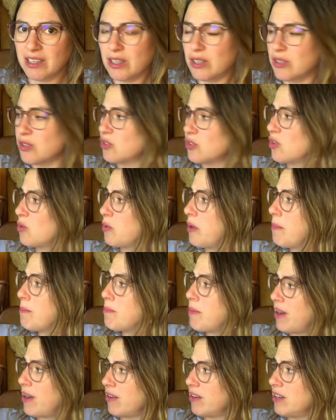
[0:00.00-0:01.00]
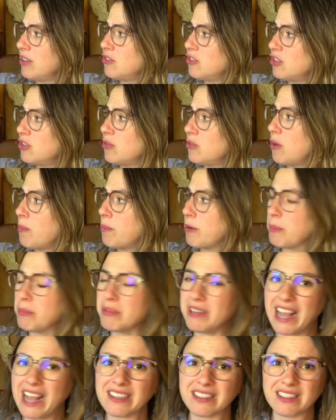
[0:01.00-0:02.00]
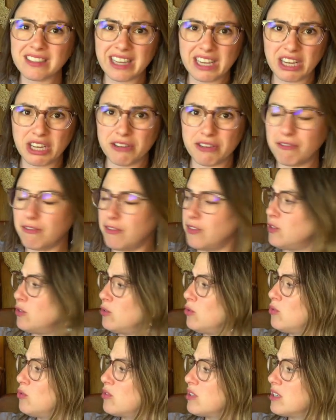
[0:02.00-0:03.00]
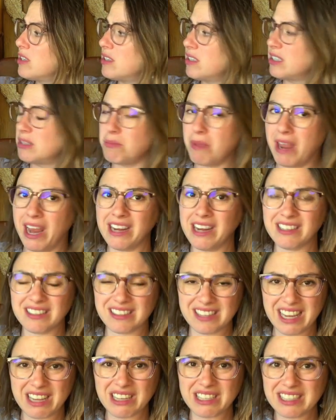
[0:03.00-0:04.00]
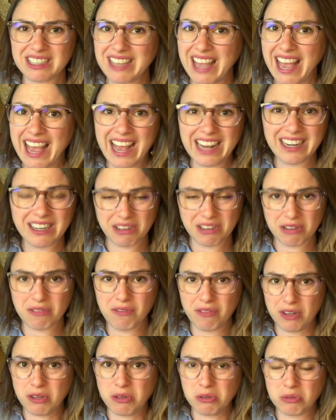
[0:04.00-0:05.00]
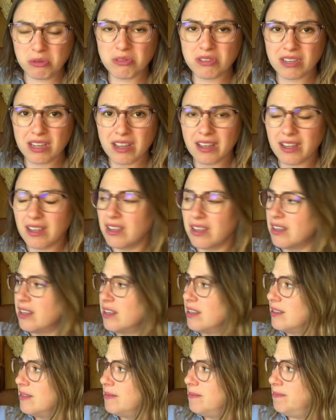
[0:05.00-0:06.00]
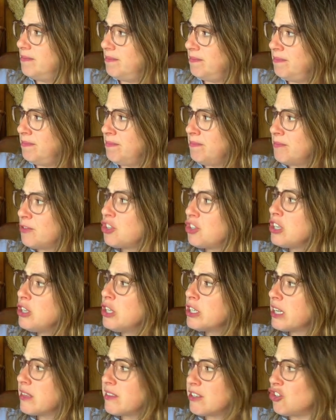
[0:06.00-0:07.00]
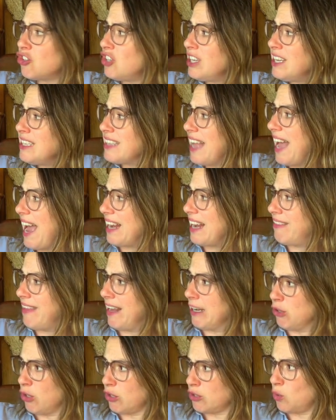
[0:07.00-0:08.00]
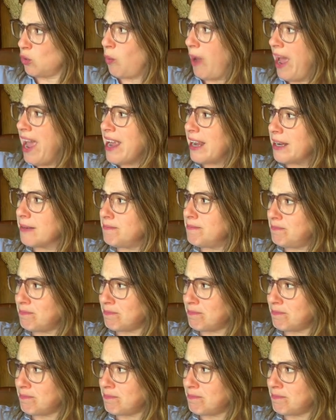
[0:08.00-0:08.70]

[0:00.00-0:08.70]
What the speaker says: So embarrassed, perplexed is like confused, and dismayed is like sad and confused. She looked at the cheese hat and then looked away.